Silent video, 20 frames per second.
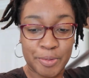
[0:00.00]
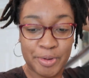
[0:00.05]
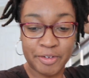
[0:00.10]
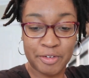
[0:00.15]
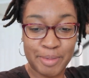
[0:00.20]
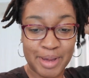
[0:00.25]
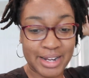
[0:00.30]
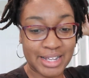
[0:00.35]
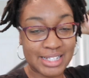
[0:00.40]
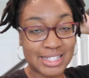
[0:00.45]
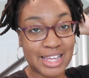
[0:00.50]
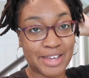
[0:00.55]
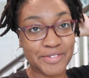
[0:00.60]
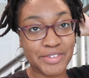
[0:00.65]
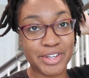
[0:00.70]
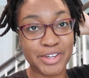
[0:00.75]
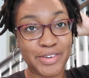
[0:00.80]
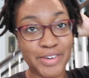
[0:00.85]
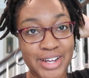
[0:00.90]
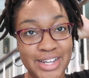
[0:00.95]
everybody is
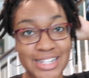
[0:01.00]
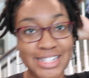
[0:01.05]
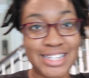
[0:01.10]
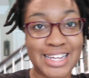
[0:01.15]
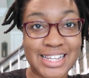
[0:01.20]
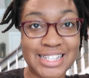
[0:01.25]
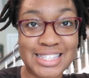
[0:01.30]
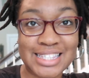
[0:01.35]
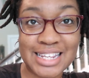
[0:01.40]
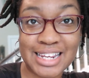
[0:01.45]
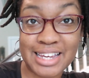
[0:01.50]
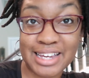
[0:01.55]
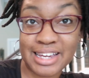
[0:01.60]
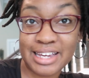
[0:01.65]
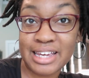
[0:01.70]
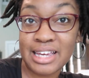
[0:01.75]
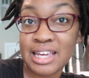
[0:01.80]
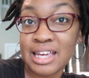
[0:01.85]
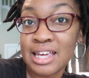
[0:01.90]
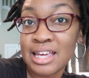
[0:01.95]
having a great day
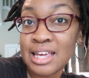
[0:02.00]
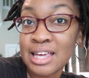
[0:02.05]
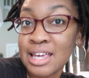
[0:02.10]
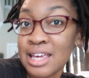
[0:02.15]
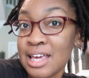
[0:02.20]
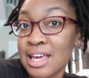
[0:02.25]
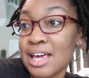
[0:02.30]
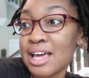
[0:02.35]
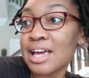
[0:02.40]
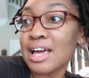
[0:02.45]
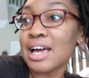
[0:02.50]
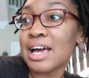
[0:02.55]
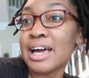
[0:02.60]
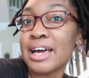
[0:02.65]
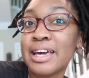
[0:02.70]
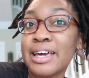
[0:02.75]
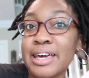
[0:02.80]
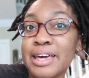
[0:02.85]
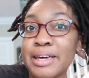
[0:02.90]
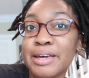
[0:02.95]
today.
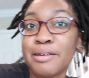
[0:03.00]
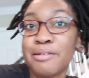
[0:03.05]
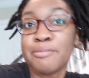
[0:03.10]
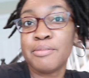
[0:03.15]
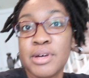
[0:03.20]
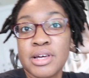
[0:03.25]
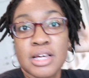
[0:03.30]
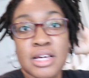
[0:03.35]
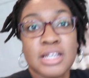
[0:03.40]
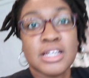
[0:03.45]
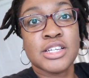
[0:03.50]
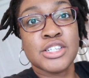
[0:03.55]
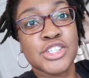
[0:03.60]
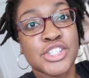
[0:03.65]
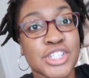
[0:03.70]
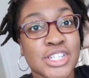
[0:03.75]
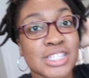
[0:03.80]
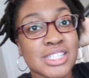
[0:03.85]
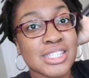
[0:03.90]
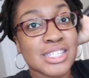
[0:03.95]
I am
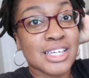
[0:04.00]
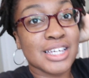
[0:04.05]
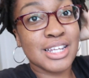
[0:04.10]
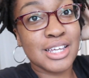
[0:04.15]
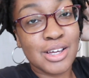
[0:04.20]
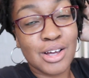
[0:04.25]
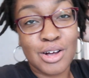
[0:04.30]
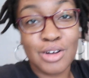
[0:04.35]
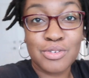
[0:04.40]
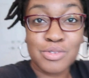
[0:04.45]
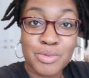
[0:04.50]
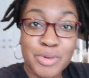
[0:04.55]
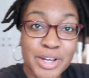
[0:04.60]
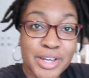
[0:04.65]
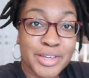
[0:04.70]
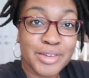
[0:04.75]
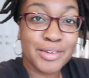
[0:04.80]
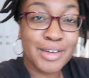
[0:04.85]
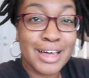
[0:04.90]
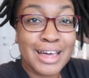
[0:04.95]
just getting off
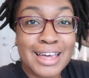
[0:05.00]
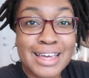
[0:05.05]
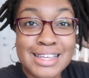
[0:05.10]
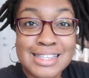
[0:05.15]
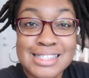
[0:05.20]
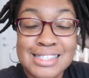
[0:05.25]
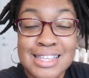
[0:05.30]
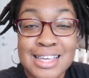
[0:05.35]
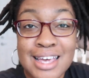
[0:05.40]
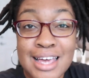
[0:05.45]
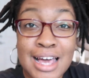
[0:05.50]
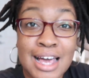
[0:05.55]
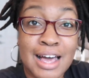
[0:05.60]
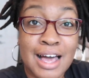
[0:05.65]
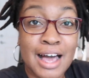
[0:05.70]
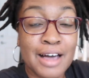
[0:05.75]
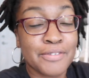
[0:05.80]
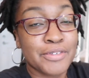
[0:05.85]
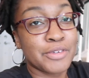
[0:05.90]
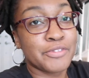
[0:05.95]
work, you guys.
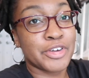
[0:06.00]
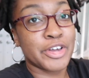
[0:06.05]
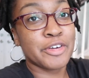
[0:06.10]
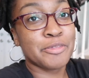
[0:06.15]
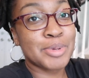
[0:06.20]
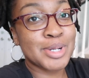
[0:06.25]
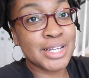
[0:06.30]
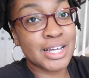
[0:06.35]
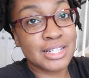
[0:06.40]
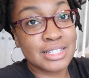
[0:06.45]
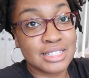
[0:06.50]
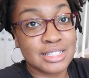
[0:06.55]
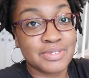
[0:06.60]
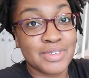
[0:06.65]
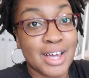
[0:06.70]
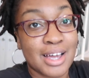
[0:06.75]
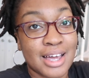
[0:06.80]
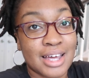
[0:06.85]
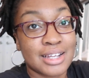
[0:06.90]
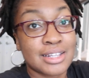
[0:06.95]
I feel very
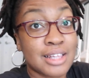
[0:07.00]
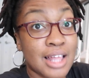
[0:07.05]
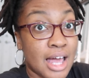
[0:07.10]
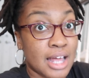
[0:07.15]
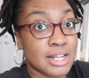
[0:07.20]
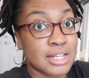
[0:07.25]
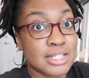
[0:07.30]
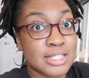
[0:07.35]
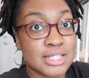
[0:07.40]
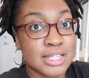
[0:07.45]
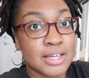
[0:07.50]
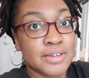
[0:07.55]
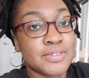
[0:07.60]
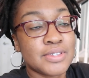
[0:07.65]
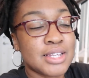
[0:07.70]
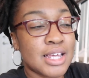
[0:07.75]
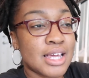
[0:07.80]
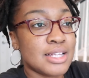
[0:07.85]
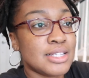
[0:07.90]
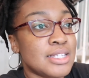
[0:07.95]
productive. I got a lot of
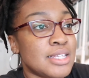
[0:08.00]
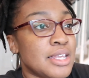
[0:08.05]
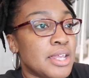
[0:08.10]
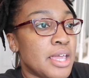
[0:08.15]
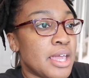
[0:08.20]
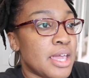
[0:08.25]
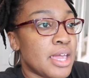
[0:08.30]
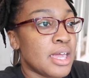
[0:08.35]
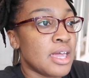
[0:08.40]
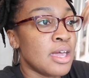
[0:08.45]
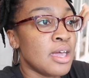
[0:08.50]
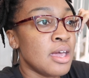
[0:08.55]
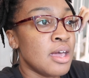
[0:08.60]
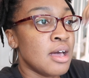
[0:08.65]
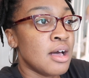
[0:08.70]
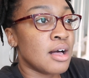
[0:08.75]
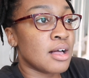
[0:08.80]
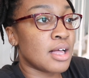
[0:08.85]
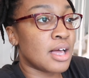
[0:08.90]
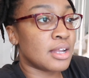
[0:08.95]
stuff done today.
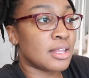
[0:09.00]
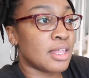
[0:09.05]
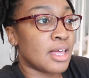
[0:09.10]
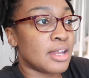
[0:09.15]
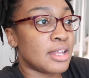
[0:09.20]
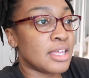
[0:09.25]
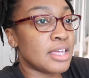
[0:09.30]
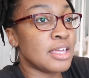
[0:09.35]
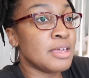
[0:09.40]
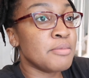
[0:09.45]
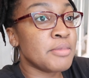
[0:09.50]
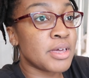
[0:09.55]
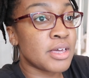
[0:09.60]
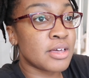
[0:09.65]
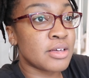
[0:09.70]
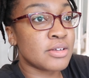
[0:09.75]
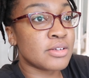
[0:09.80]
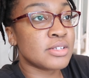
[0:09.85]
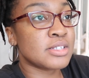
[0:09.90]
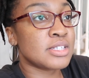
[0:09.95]
Got a lot of
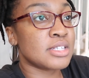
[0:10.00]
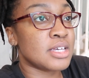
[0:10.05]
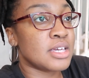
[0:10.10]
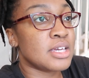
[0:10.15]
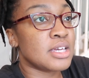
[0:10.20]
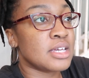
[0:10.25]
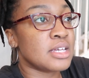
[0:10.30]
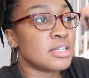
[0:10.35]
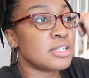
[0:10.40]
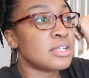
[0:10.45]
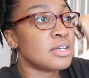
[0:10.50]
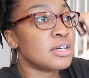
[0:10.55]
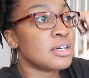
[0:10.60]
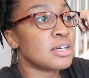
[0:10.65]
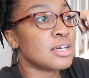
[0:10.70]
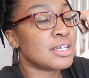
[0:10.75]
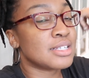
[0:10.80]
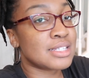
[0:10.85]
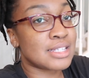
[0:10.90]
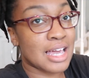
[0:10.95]
emails and
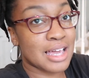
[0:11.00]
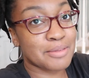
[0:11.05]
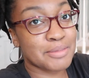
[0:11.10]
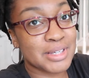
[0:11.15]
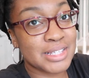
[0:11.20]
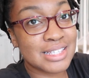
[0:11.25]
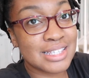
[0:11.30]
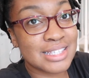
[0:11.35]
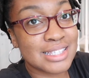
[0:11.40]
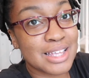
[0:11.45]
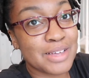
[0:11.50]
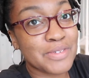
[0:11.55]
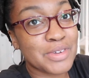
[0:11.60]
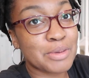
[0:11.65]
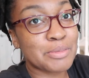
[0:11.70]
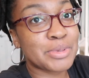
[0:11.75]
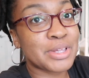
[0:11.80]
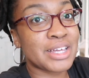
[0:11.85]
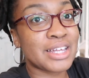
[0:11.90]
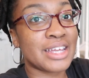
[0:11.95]
assignments and stuff
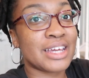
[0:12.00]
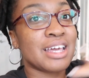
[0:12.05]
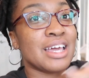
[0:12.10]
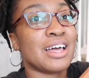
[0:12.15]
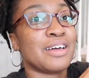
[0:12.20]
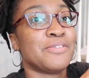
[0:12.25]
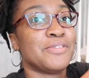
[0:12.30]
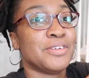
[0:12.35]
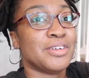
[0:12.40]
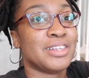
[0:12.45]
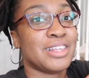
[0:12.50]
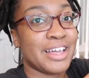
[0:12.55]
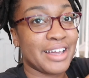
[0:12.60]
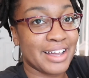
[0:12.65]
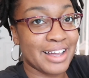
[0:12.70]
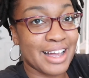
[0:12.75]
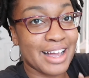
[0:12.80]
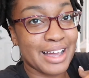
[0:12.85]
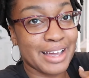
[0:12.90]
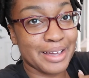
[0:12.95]
completed. I feel
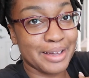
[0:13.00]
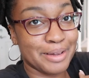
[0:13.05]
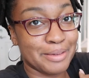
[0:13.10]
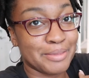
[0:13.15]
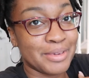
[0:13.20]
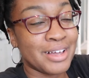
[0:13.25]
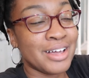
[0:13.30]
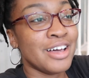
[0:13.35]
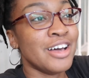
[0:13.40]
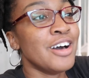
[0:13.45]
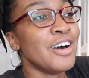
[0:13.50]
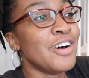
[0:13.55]
like I am